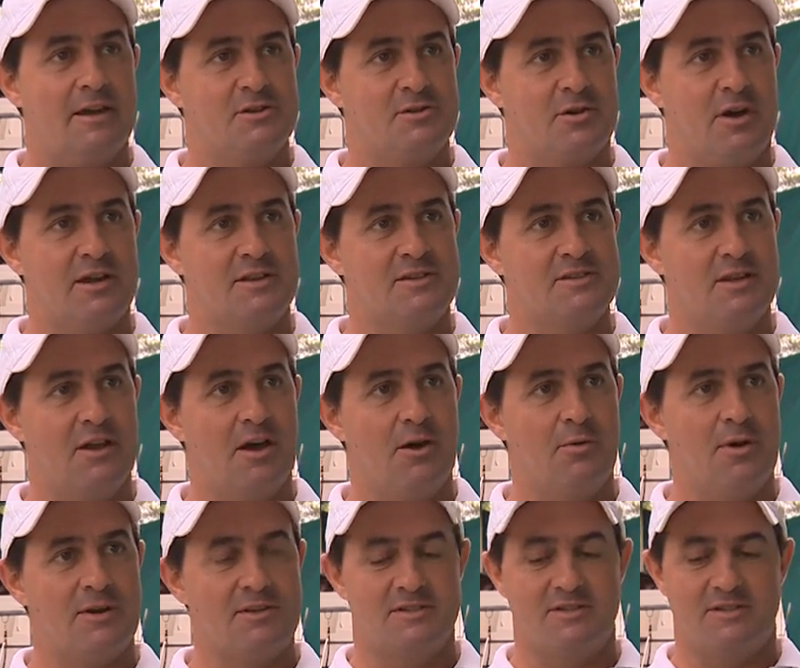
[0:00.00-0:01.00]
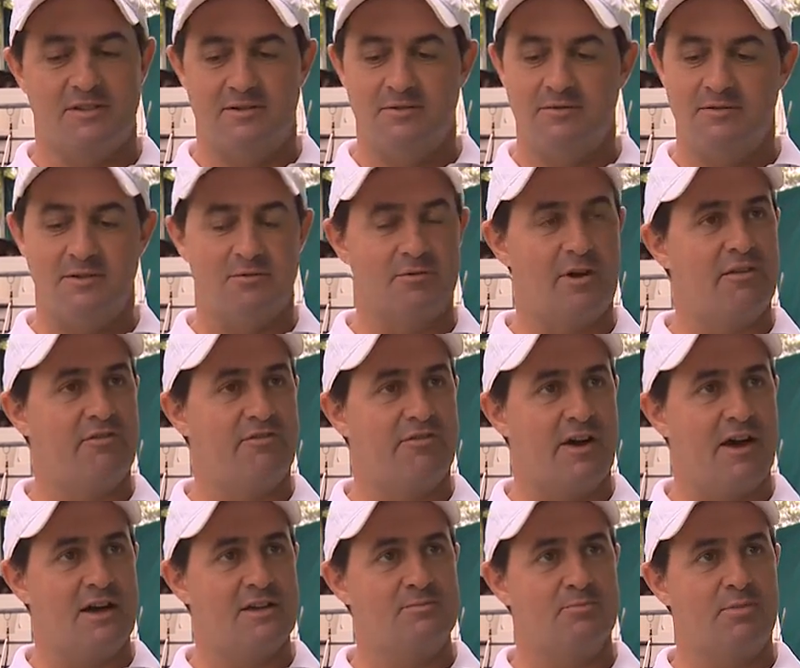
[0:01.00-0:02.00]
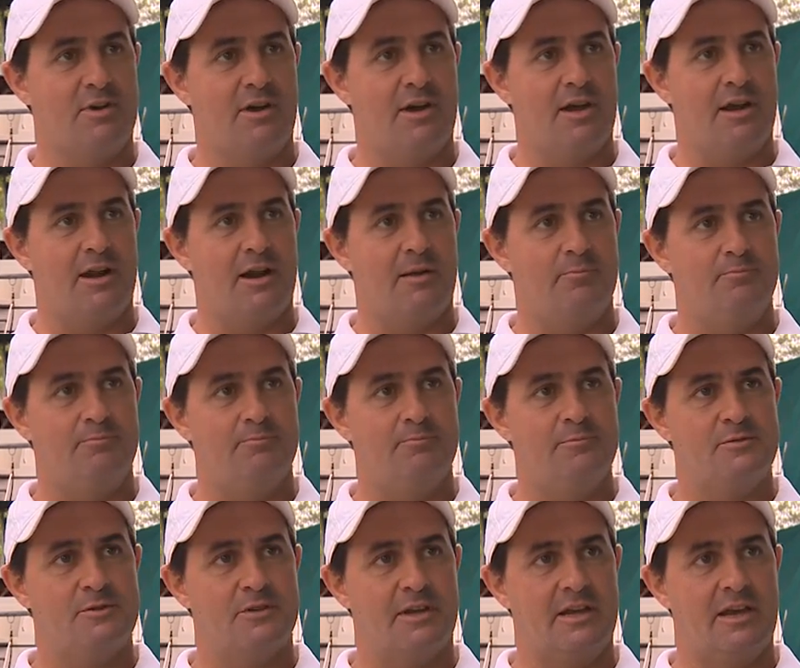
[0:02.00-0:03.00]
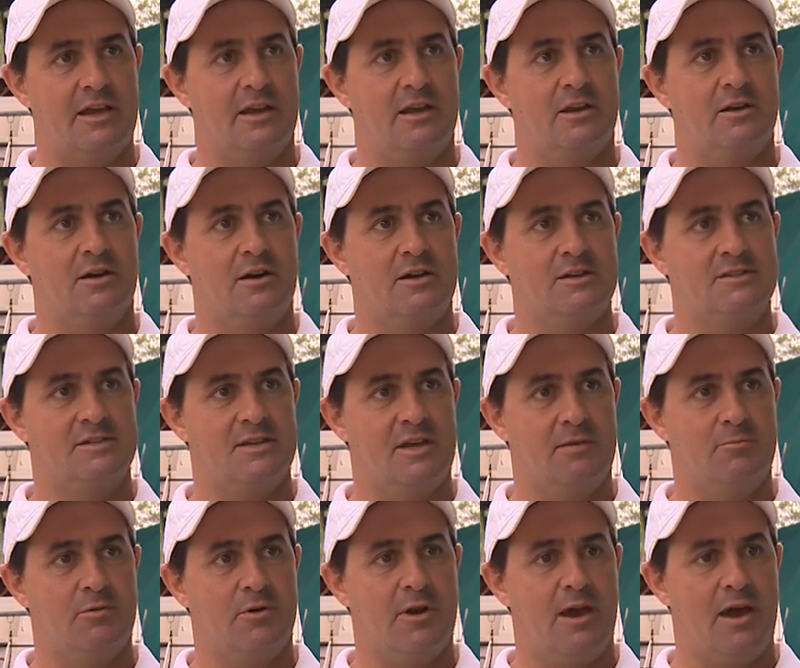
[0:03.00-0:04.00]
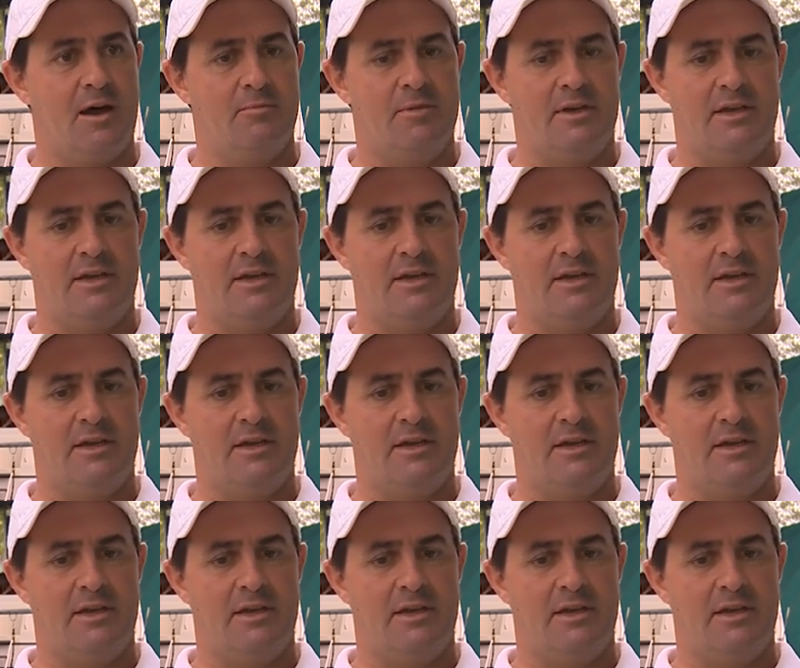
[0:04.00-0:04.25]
train slow ones to run fast, but I ended up sort of getting a nice team around